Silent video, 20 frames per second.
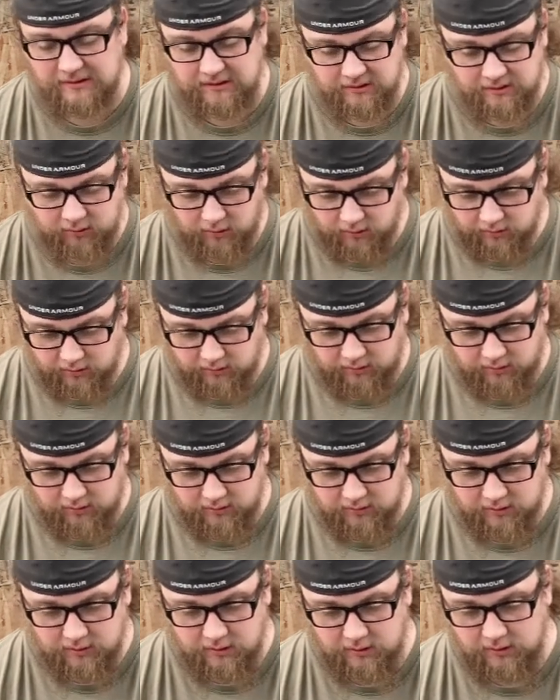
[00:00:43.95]
totally wrong.
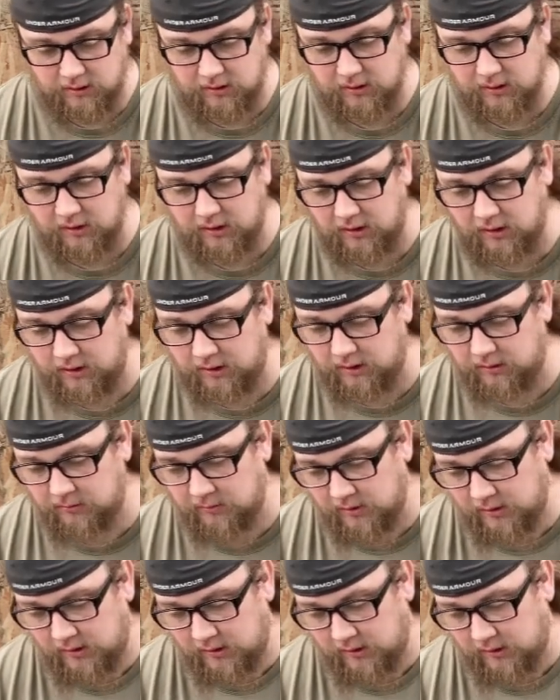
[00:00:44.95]

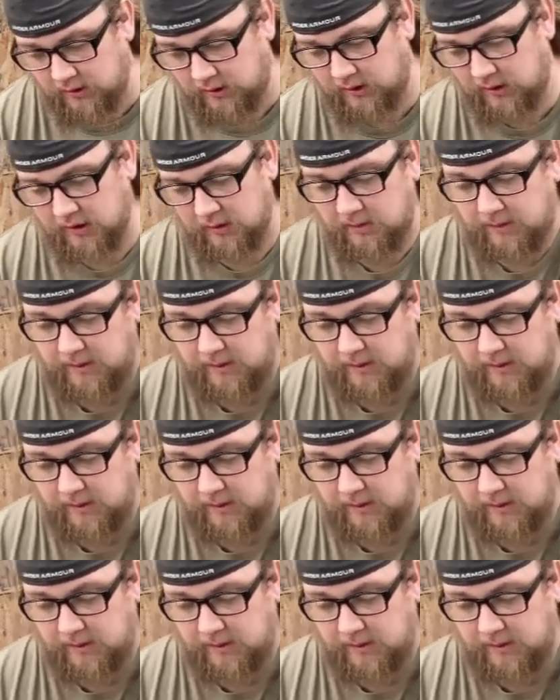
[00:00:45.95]
Here's my